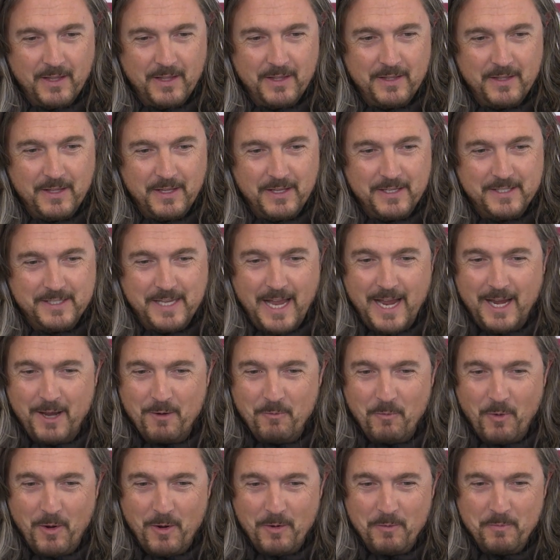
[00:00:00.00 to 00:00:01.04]
the
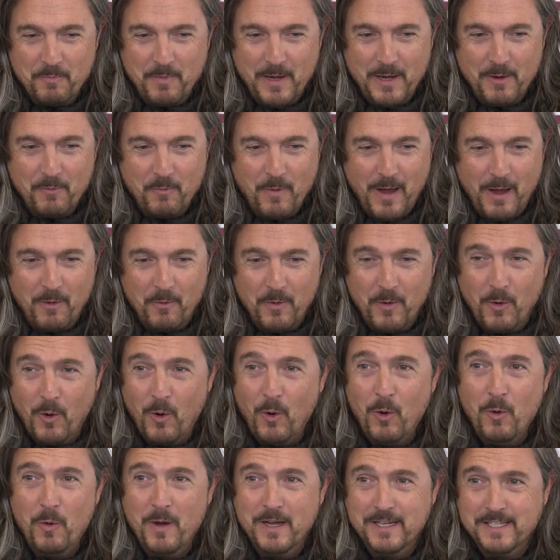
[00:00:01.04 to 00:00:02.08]
second one being where we were
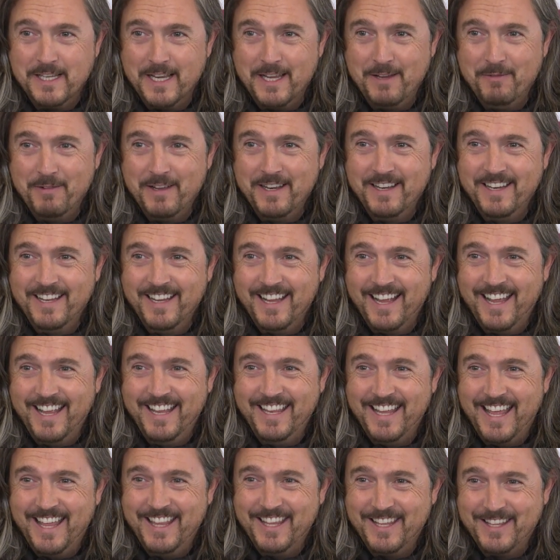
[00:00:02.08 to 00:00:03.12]
always leaving,
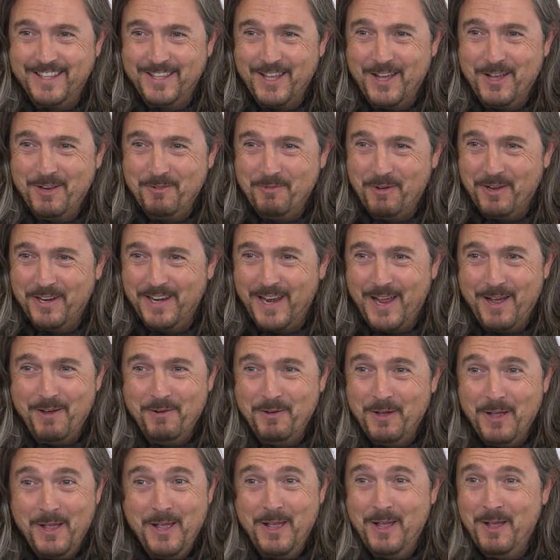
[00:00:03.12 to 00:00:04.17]
and then the third one
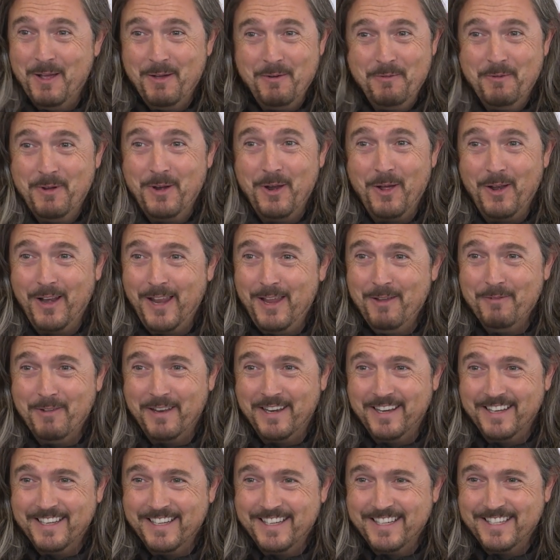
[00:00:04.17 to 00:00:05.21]
now, we're not
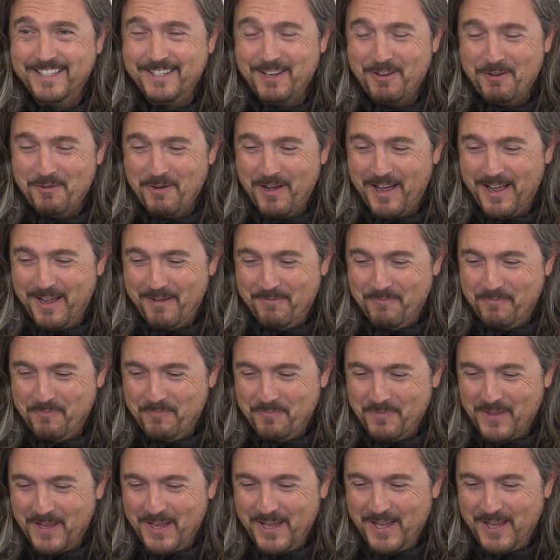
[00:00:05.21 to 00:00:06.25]
leaving.
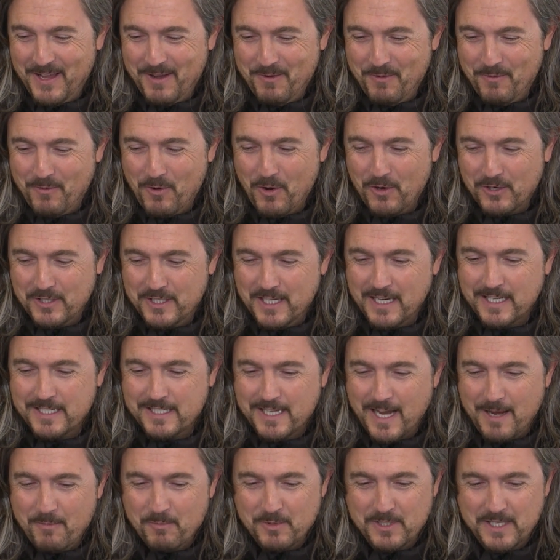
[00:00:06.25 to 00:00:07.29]
So we've got a
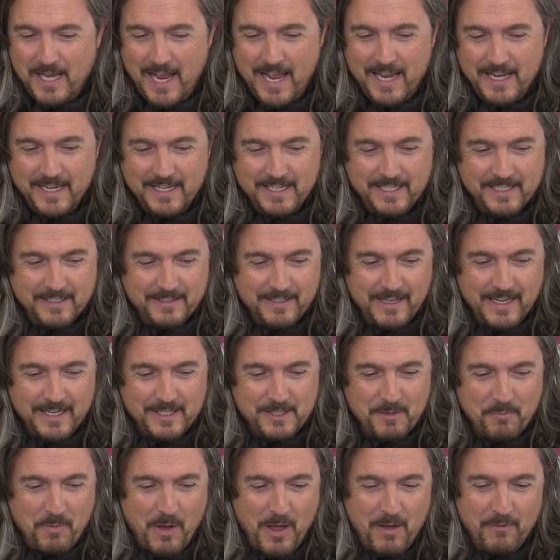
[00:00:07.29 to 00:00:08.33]
6-game stand.
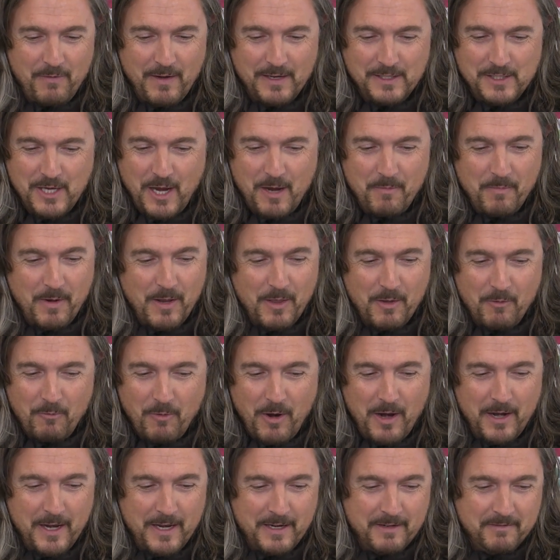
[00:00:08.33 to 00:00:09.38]
It's the perfect timing in the
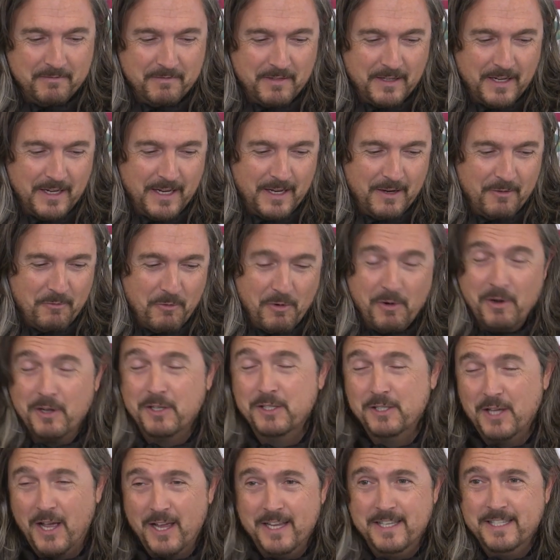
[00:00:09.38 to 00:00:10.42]
run-in. We're
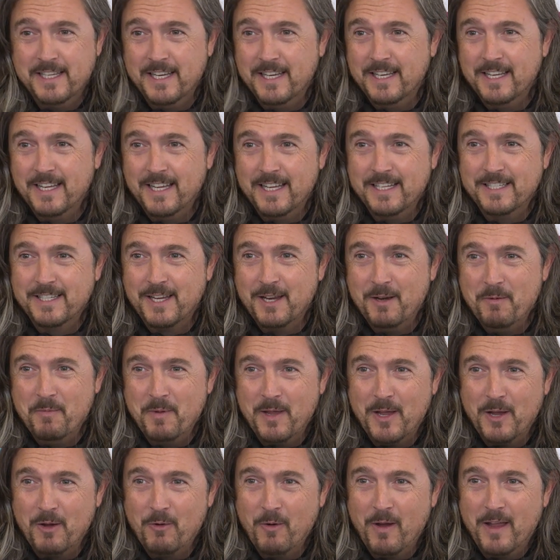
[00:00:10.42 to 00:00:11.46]
excited. It's going to
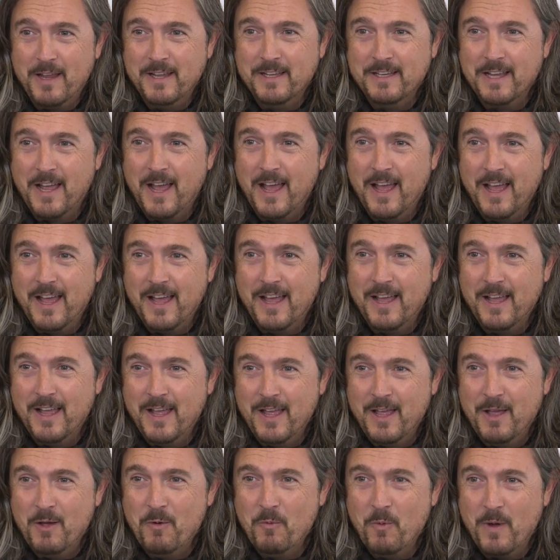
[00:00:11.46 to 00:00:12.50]
be a great
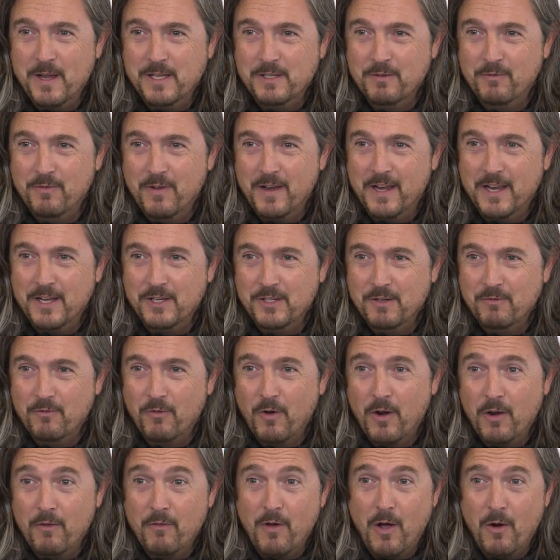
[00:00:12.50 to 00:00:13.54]
way to finish in
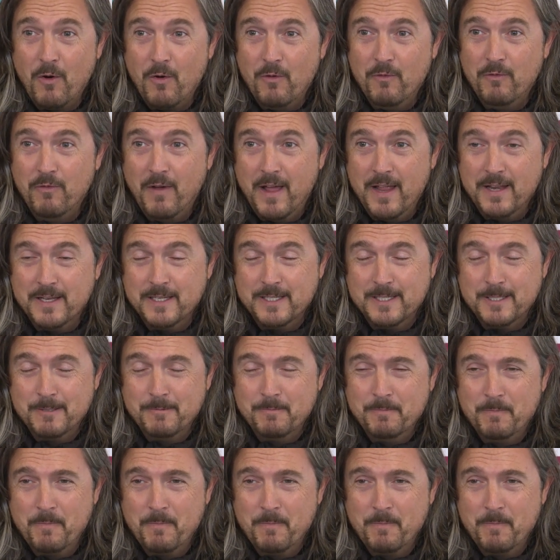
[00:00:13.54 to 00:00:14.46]
front of our own fans.